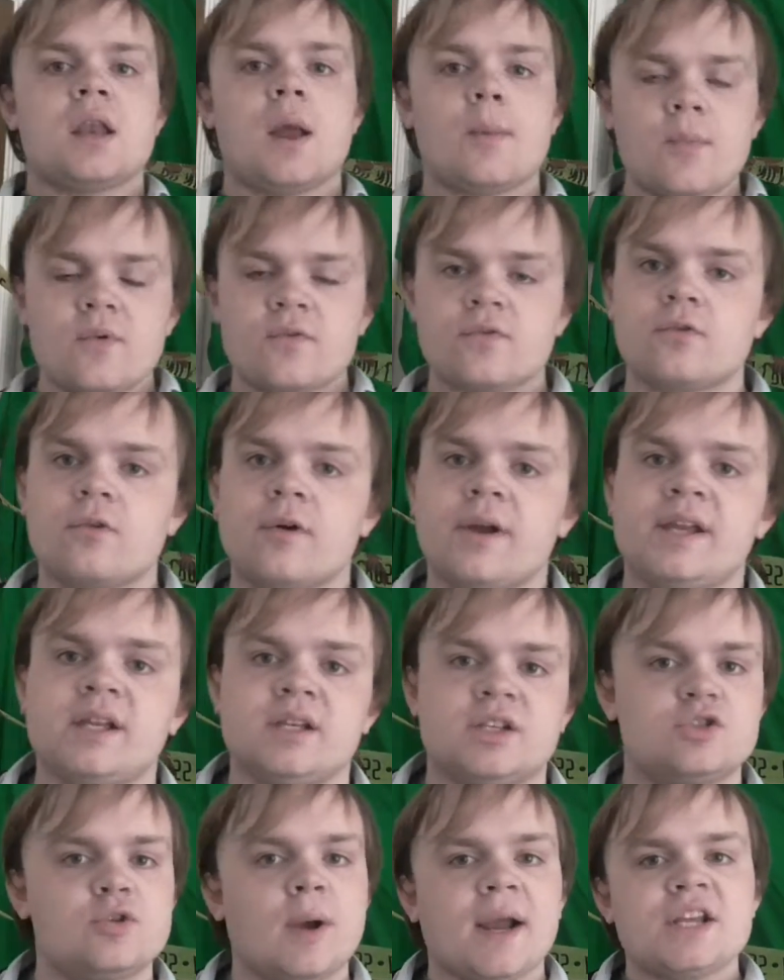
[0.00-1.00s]
Number
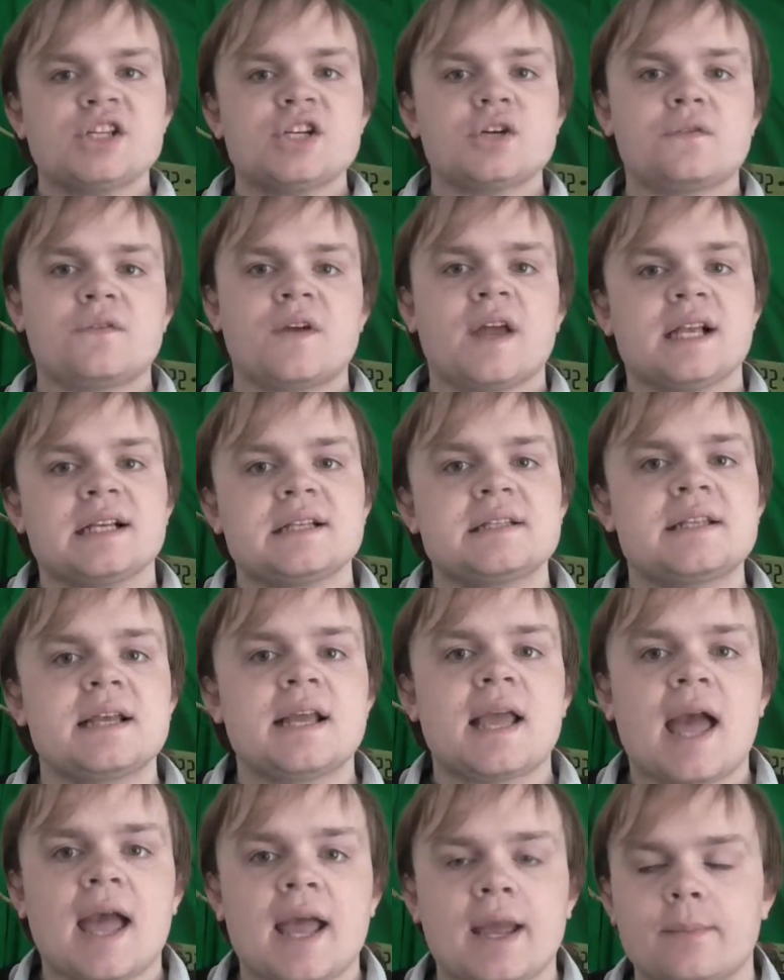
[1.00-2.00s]
3, Stranger Things
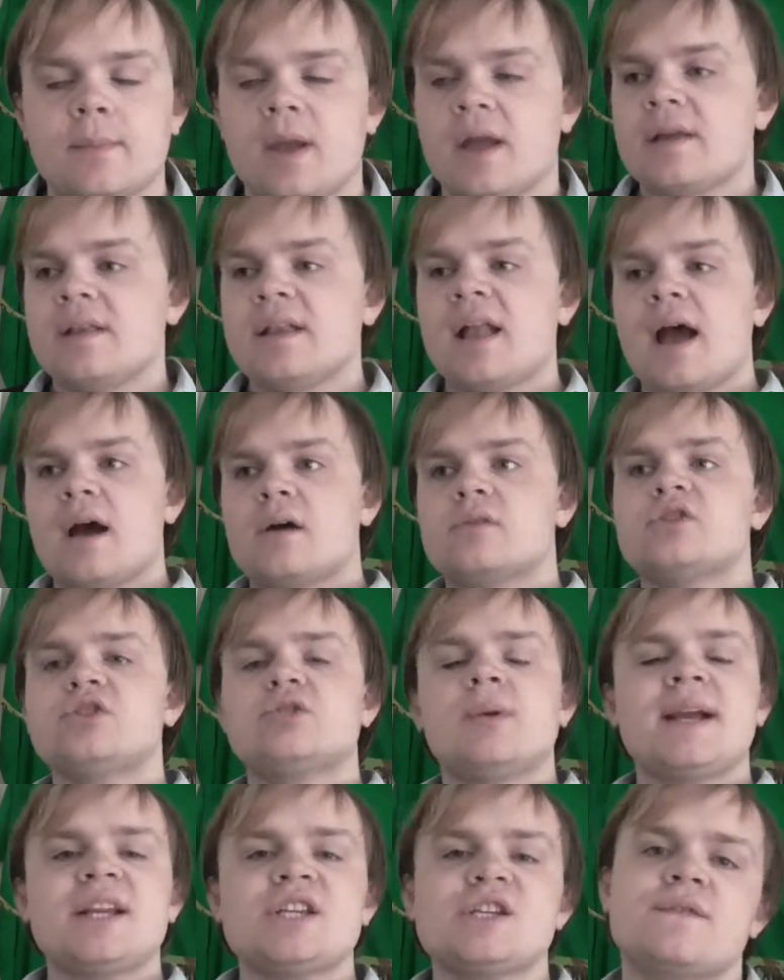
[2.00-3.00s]
The Game. Now,
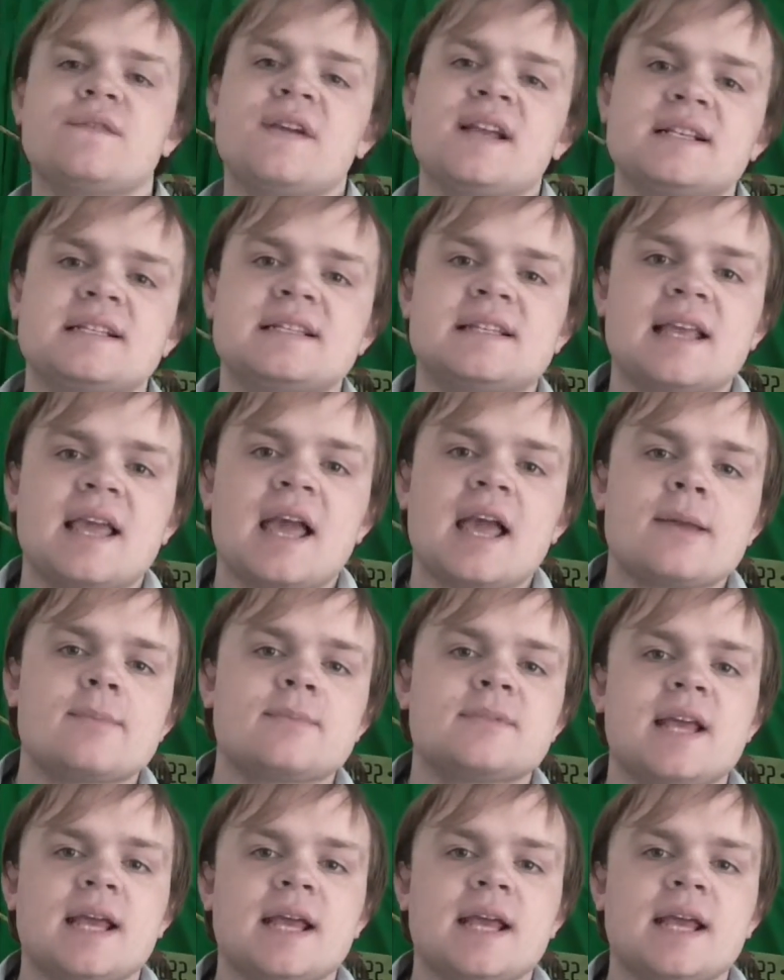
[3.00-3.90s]
Stranger Things The Game